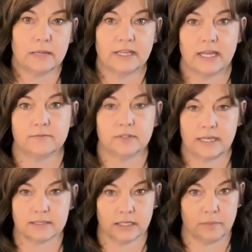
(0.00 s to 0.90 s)
Canva
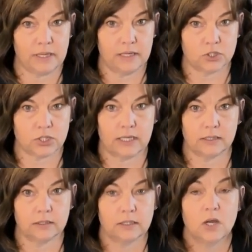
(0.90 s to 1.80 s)
has like a page
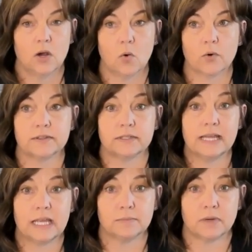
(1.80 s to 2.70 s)
title or the
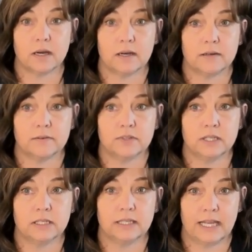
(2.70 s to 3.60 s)
name of
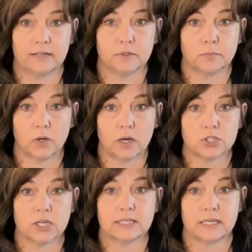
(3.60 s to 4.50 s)
the Canva
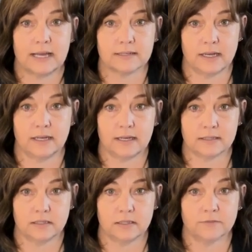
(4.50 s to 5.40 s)
project. It has that as
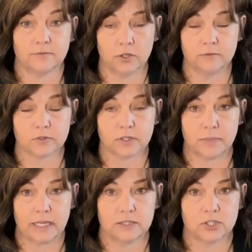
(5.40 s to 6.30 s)
the default for the
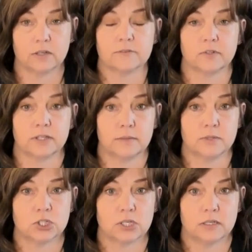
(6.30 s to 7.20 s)
page or for the
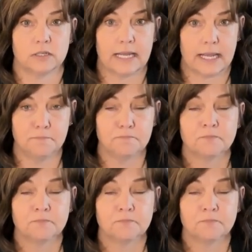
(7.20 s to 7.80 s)
image name.